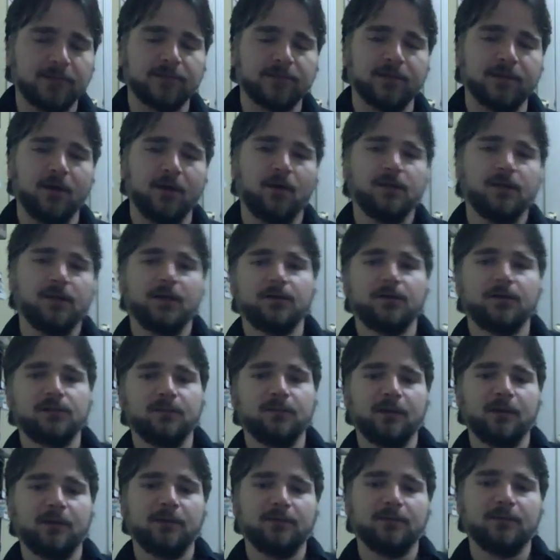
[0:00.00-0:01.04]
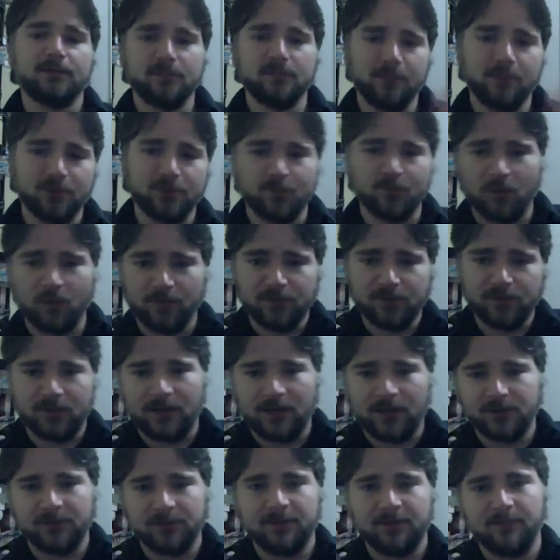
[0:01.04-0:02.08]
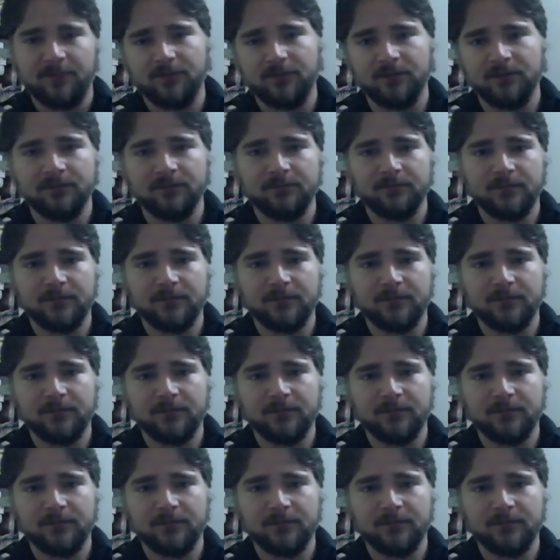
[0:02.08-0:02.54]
So you go too much more abstraction levels